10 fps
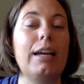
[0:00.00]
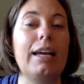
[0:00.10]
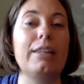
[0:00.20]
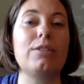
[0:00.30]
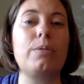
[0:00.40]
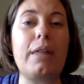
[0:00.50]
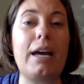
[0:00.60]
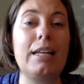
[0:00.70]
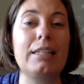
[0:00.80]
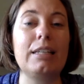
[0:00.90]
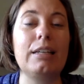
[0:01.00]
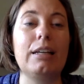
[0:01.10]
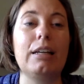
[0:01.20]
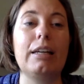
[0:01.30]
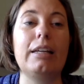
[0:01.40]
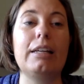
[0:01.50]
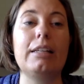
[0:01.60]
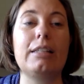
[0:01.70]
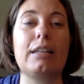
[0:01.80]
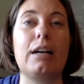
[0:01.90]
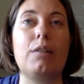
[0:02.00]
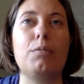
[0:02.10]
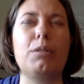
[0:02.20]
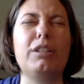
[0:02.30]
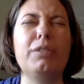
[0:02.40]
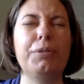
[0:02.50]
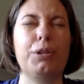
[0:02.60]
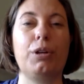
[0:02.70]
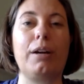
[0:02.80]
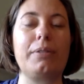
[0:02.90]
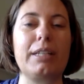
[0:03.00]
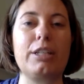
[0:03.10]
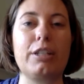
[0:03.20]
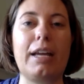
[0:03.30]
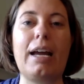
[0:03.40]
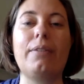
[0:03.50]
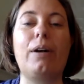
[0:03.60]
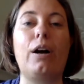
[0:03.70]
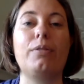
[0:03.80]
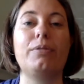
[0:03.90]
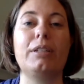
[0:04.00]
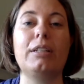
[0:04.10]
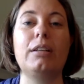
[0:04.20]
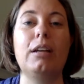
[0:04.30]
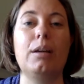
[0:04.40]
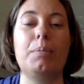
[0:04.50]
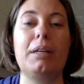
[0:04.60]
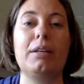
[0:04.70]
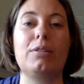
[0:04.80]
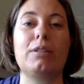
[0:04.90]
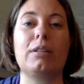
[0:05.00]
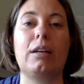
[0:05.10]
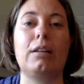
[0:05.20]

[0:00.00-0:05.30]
And so that is a difficult conversation to have often, because